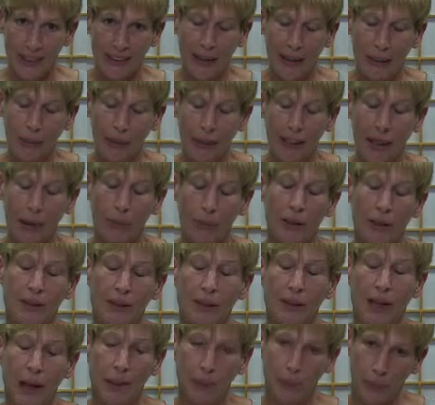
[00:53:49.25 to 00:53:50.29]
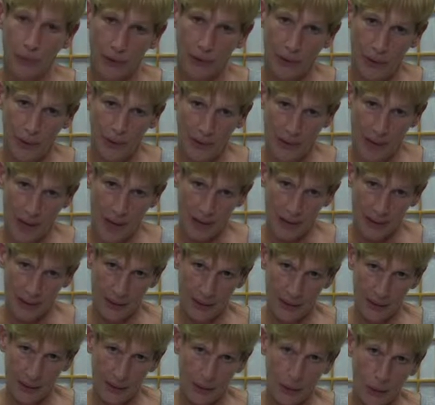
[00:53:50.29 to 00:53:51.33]
they become a lot more than
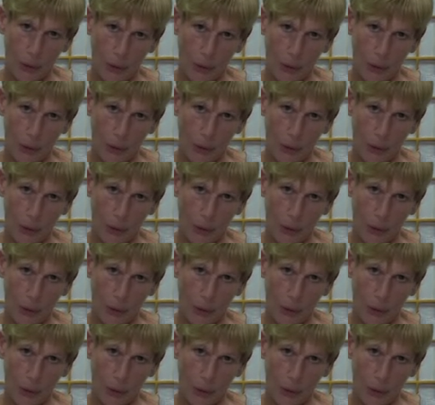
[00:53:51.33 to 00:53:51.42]
thoughts.